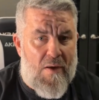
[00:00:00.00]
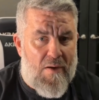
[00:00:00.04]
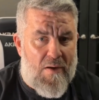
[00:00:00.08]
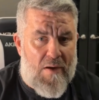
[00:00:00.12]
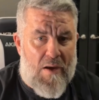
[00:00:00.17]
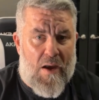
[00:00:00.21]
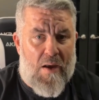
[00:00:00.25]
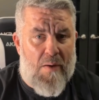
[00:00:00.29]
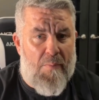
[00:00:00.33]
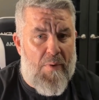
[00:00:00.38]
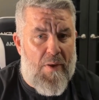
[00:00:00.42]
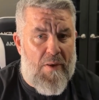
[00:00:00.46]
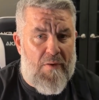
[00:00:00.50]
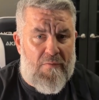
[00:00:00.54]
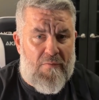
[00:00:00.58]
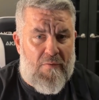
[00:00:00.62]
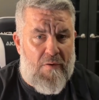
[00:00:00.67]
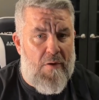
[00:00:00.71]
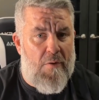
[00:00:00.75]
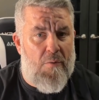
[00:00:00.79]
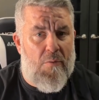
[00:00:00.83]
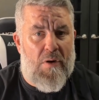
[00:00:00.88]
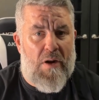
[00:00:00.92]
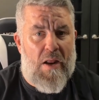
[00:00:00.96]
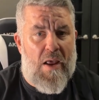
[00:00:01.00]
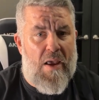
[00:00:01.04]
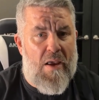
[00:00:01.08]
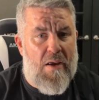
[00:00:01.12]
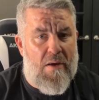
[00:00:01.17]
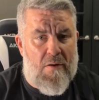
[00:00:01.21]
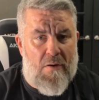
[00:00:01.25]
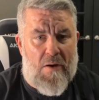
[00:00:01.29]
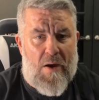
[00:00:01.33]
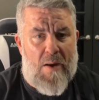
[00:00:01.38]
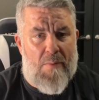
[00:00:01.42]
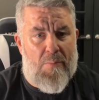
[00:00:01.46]
Comments, Q&A,
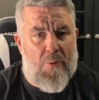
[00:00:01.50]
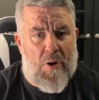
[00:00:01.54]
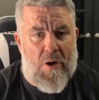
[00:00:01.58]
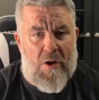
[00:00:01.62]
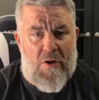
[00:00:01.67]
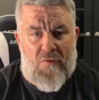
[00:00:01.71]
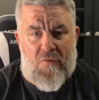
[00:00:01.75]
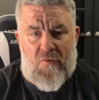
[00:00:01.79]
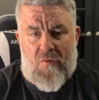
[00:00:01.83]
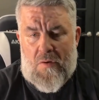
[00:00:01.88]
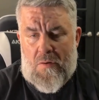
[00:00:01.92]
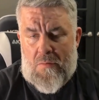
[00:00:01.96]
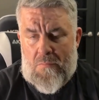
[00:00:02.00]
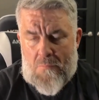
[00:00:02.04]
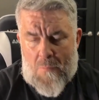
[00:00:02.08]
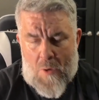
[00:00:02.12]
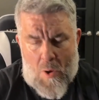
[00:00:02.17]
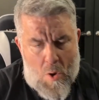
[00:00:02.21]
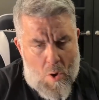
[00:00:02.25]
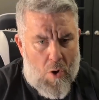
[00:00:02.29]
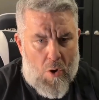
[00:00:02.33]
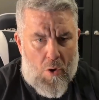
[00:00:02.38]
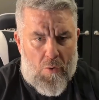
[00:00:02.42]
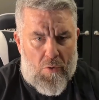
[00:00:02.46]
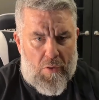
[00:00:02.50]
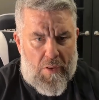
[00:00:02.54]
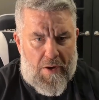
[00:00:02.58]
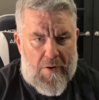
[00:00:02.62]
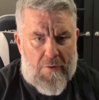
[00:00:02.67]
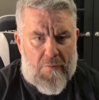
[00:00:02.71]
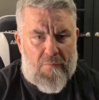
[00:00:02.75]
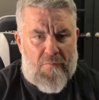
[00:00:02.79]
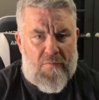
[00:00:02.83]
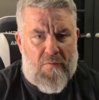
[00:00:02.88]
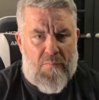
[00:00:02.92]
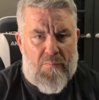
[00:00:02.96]
collaboration, all
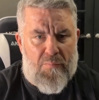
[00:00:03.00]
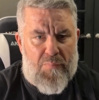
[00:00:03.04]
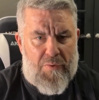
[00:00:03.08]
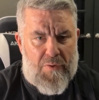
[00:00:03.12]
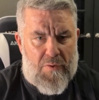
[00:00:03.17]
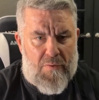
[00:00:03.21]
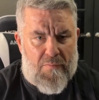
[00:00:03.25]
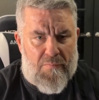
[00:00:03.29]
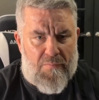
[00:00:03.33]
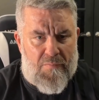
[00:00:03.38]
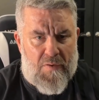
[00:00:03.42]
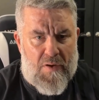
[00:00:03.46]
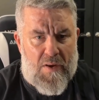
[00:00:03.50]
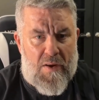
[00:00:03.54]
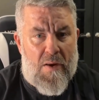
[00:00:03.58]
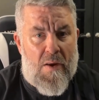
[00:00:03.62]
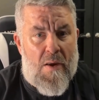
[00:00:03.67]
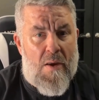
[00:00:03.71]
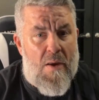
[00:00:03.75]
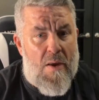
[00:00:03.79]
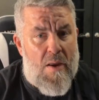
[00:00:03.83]
layers in beautifully.